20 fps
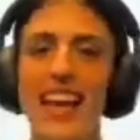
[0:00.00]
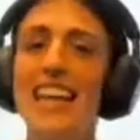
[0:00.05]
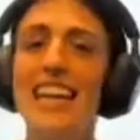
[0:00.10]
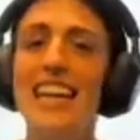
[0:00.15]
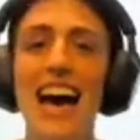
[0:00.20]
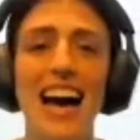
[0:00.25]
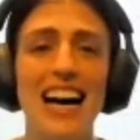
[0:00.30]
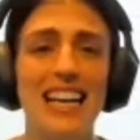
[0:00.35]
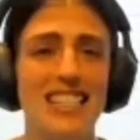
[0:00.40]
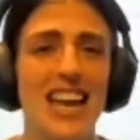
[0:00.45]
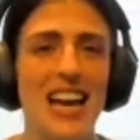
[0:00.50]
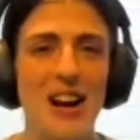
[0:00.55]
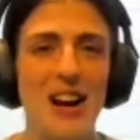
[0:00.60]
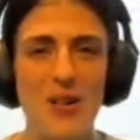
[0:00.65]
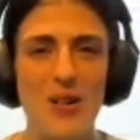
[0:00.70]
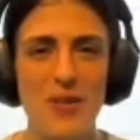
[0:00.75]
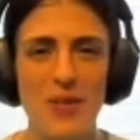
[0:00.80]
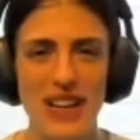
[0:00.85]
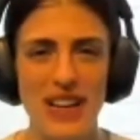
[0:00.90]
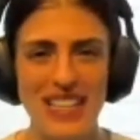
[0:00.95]
And as I
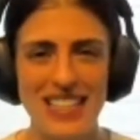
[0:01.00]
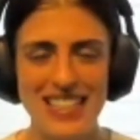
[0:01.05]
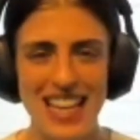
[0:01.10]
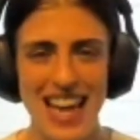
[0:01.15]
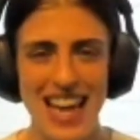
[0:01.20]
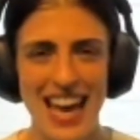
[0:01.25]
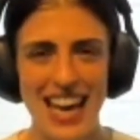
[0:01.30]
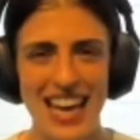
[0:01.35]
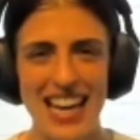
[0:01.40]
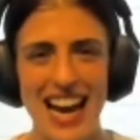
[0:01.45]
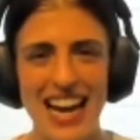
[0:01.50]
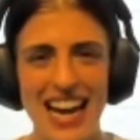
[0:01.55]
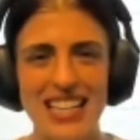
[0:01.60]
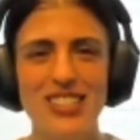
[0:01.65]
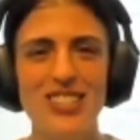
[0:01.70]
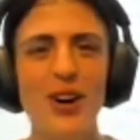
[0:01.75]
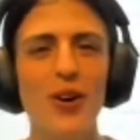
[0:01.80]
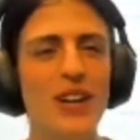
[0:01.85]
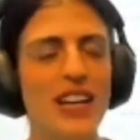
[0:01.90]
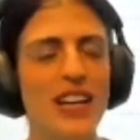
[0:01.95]
always say, I
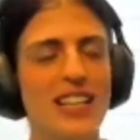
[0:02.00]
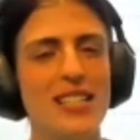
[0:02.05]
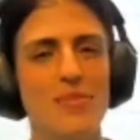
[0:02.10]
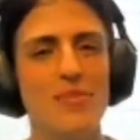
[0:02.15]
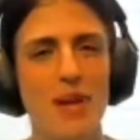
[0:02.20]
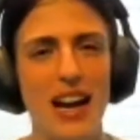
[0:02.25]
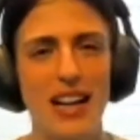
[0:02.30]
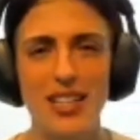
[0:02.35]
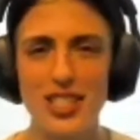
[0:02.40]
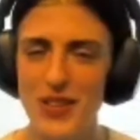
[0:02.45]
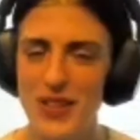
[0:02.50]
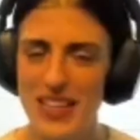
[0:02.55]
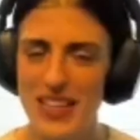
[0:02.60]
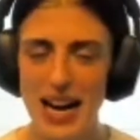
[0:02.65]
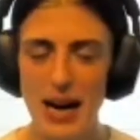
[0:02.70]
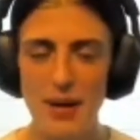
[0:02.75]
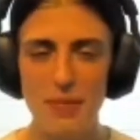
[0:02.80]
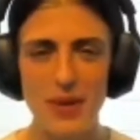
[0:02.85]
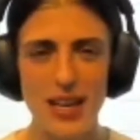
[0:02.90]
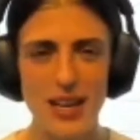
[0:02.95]
don't expect you to
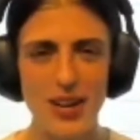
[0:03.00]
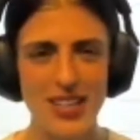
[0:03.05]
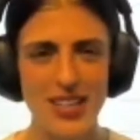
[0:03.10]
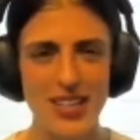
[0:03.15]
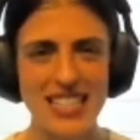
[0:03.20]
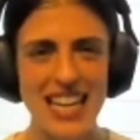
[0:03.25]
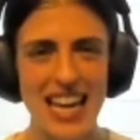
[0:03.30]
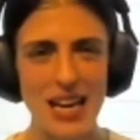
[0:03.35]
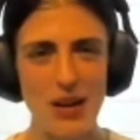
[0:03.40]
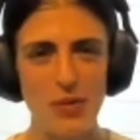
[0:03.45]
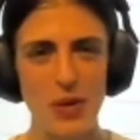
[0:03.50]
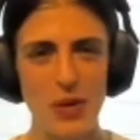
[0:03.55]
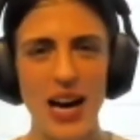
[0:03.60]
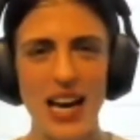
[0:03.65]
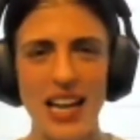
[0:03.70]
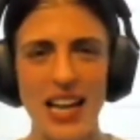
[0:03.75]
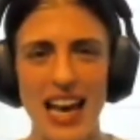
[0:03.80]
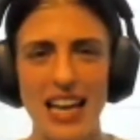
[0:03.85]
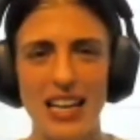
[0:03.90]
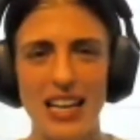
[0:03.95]
come in on day
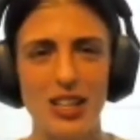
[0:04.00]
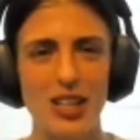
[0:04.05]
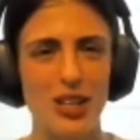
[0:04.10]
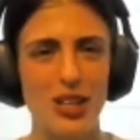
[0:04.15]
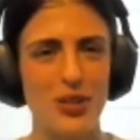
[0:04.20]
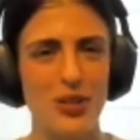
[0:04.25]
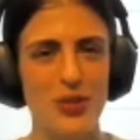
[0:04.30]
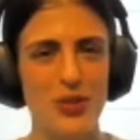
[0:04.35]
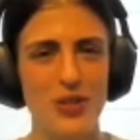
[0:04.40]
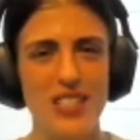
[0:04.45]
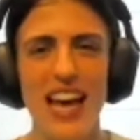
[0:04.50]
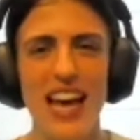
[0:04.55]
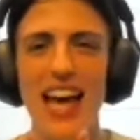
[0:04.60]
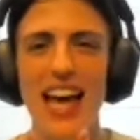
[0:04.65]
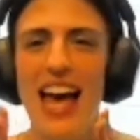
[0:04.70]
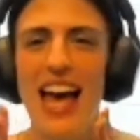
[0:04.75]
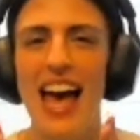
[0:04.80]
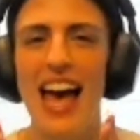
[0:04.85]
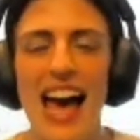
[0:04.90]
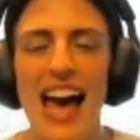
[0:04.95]
one and use
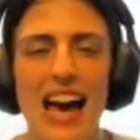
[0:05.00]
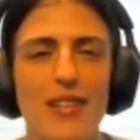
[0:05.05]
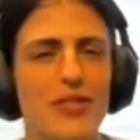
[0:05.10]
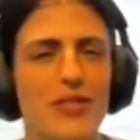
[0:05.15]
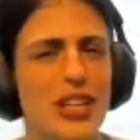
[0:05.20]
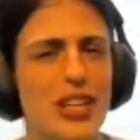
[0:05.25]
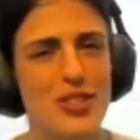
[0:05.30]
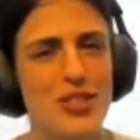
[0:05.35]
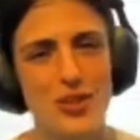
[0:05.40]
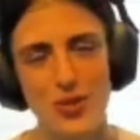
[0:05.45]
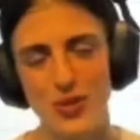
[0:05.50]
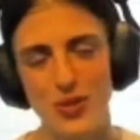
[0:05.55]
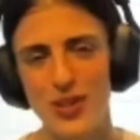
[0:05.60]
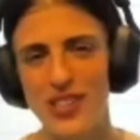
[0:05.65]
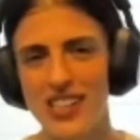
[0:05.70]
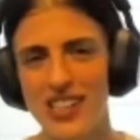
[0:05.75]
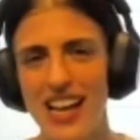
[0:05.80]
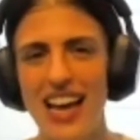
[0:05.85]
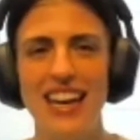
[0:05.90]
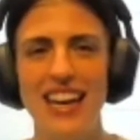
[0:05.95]
every
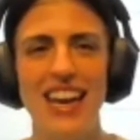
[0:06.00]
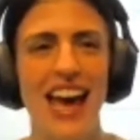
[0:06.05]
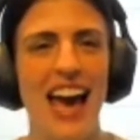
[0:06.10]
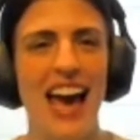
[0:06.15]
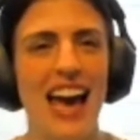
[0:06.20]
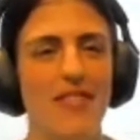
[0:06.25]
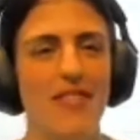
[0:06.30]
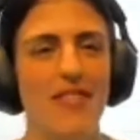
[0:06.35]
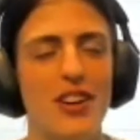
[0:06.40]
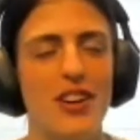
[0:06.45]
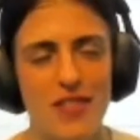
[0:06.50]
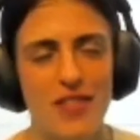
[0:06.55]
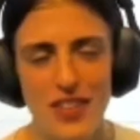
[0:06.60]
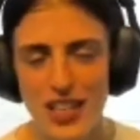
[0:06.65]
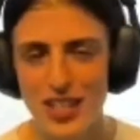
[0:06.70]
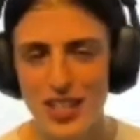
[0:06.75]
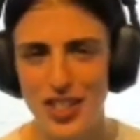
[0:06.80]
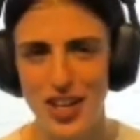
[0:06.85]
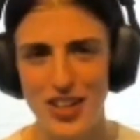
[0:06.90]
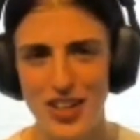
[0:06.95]
tool and every
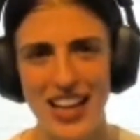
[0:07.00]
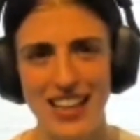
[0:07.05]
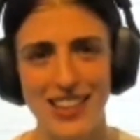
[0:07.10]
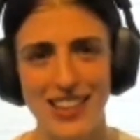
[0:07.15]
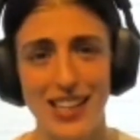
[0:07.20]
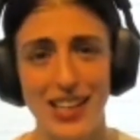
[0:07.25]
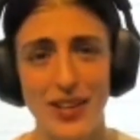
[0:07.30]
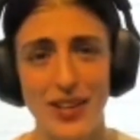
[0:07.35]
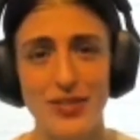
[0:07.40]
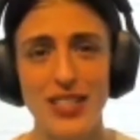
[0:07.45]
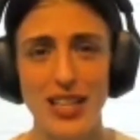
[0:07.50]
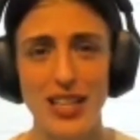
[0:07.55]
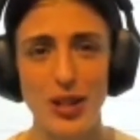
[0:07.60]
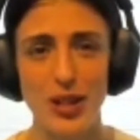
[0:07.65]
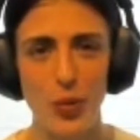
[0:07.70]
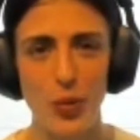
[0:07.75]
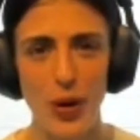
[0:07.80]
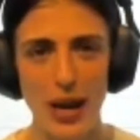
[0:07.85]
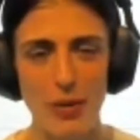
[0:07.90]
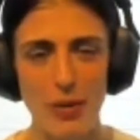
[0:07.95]
feature that lives in
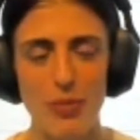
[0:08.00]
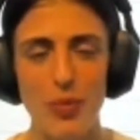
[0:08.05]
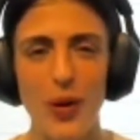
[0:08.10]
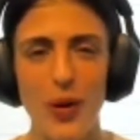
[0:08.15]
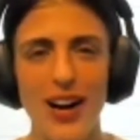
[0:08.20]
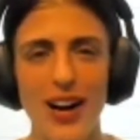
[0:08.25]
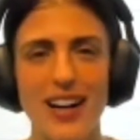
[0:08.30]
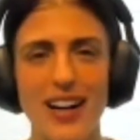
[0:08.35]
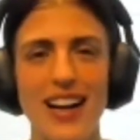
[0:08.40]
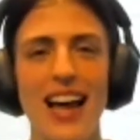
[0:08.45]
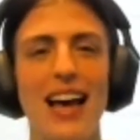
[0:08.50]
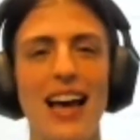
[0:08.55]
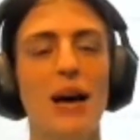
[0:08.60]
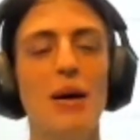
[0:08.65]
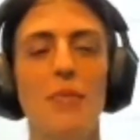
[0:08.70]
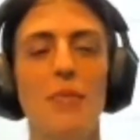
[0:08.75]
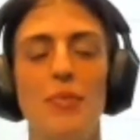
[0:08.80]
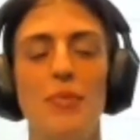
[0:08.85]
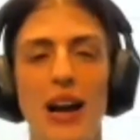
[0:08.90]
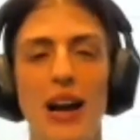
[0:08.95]
the whiteboard,
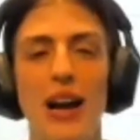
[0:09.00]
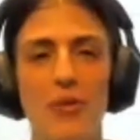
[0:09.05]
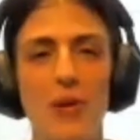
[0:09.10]
but I